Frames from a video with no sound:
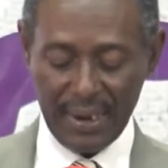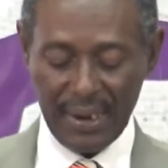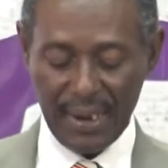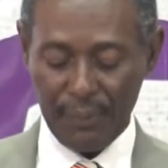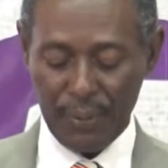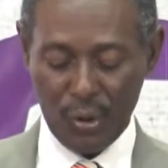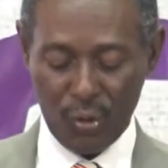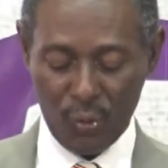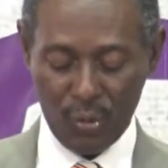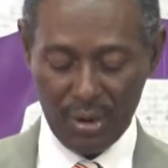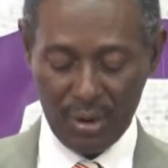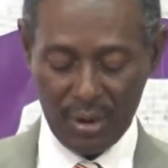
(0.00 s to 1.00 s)
kept her
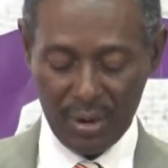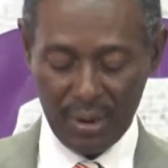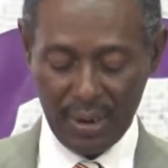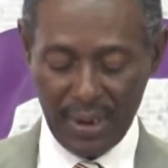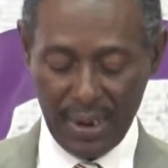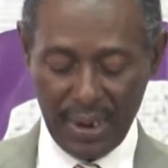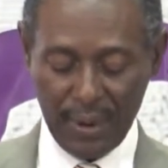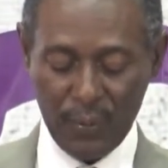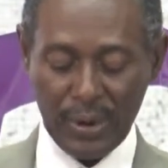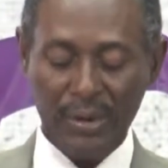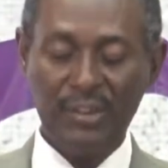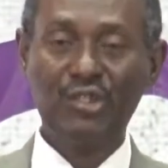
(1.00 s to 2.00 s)
word, and
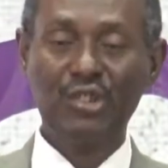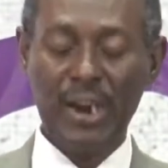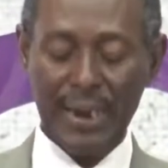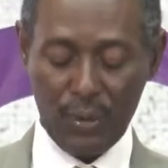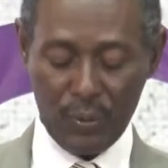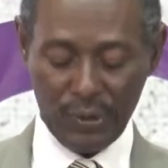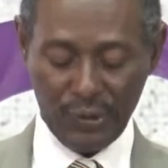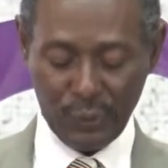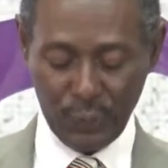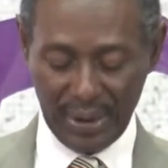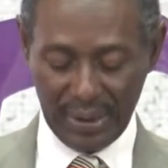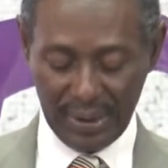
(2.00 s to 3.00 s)
when the child was
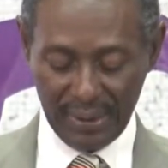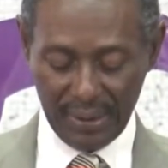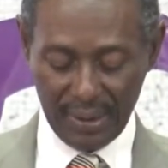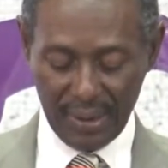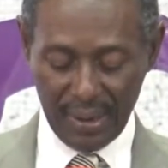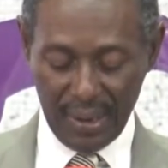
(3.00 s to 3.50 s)
weaned,